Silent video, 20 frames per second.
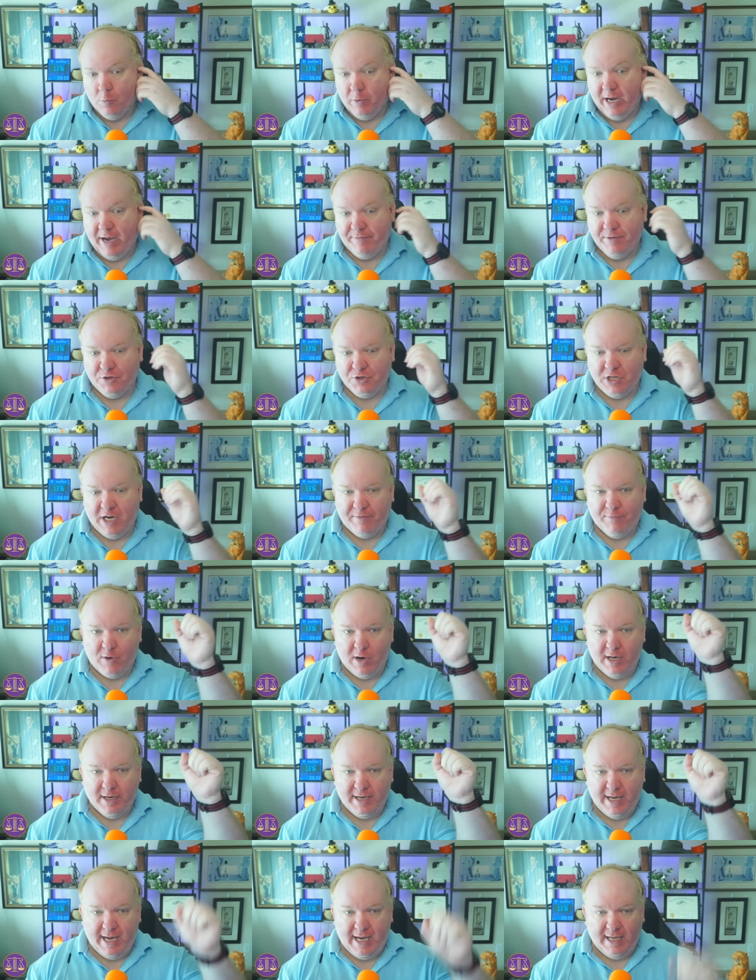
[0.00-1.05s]
We have the
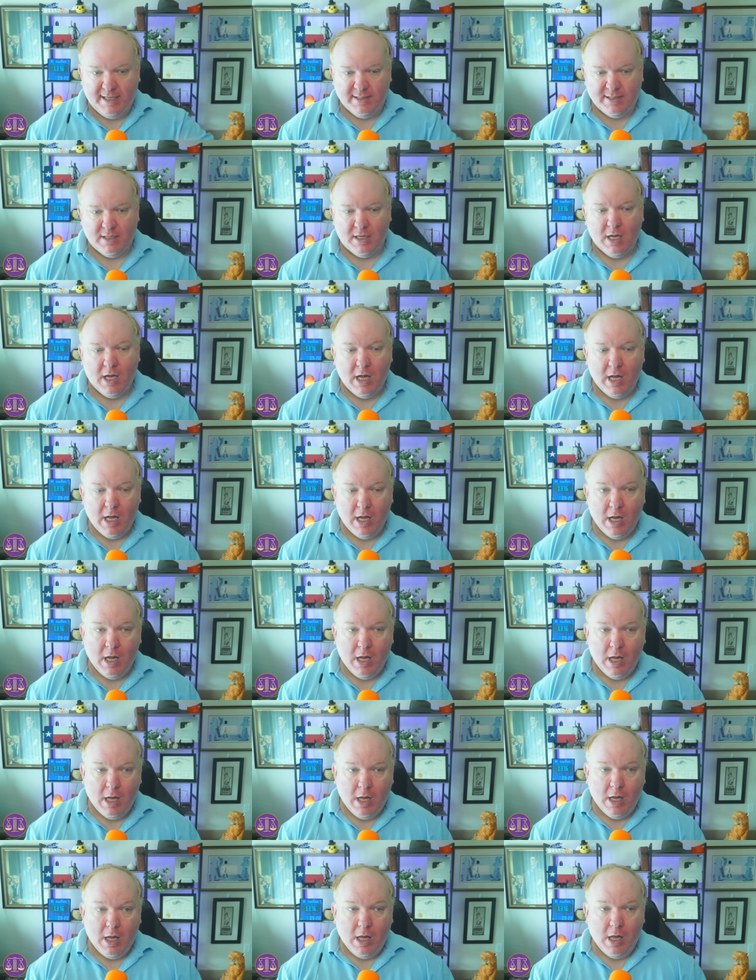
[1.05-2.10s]
Chevron case.
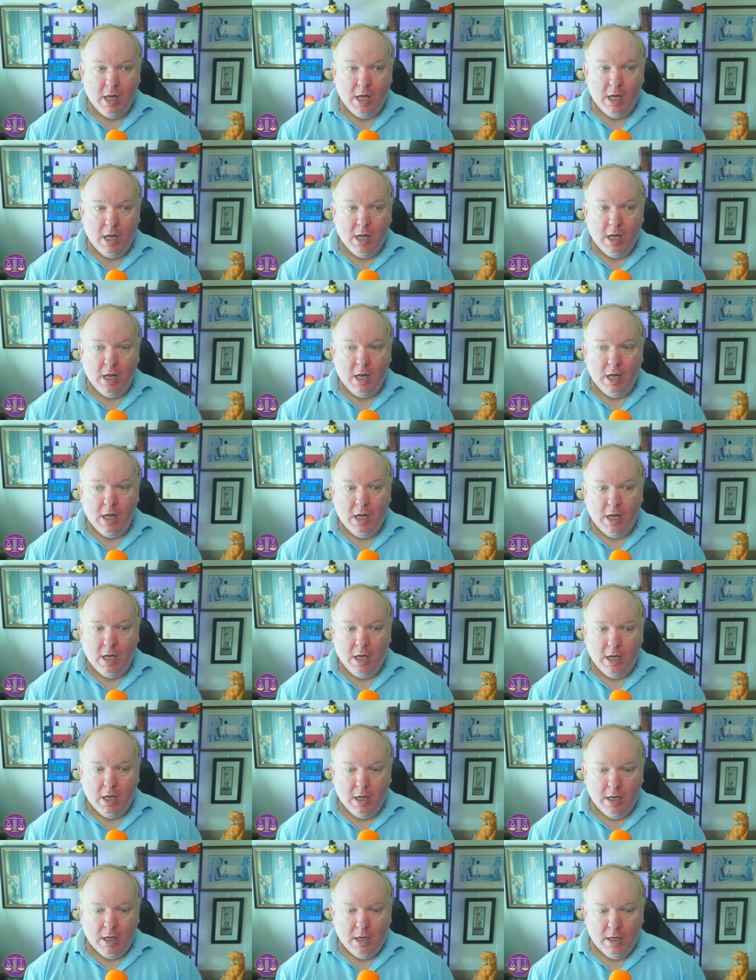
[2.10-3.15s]
Oh,
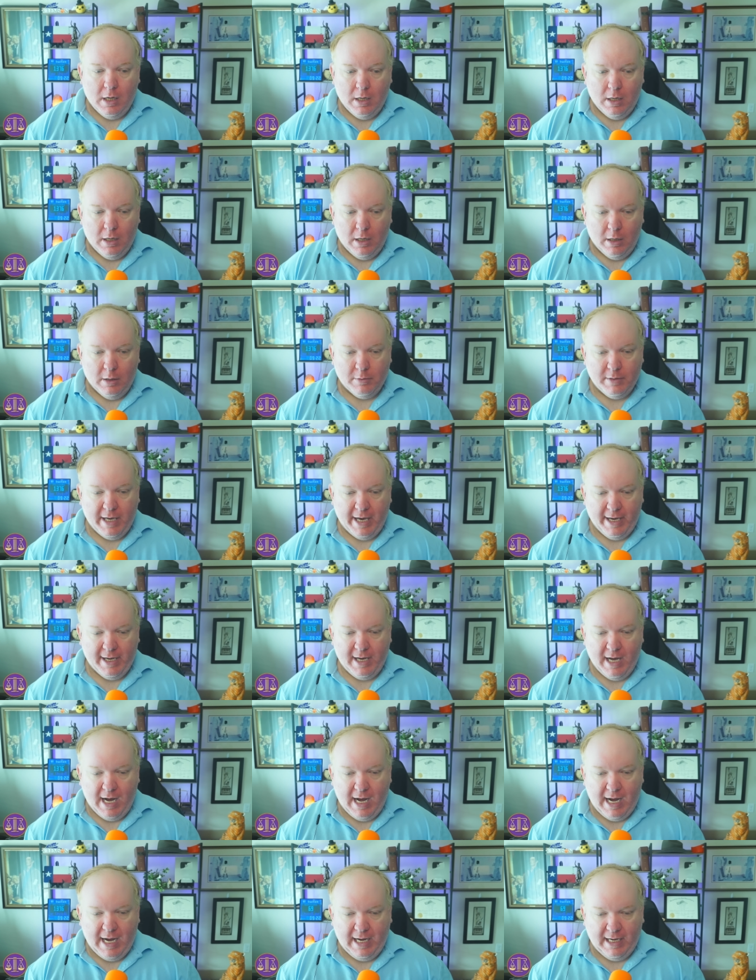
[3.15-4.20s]
okay,
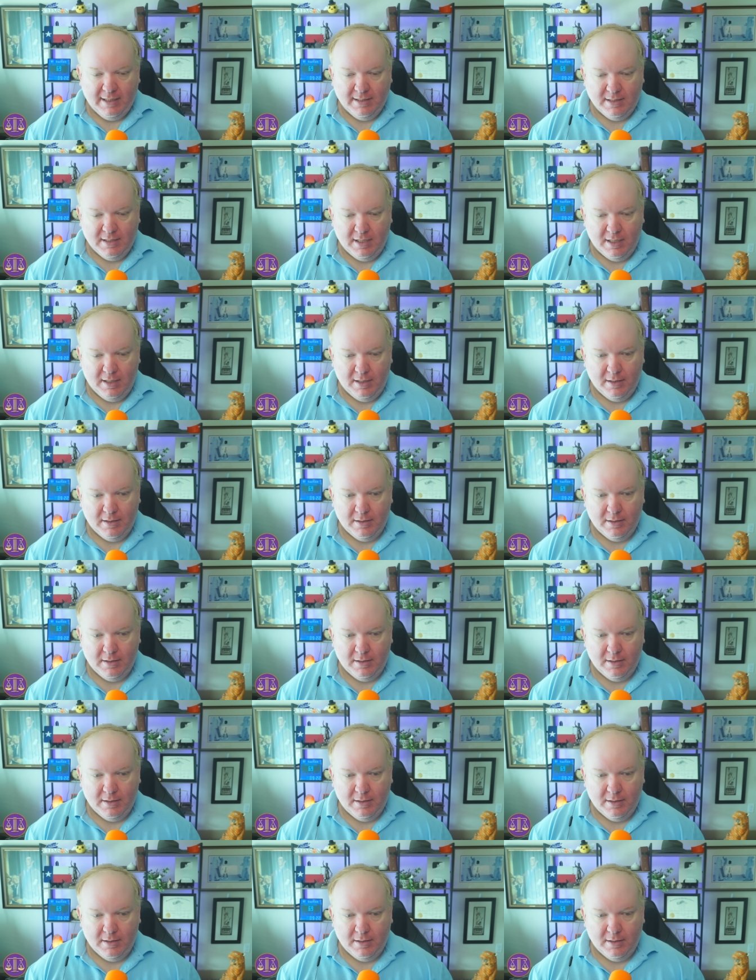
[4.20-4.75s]
guys.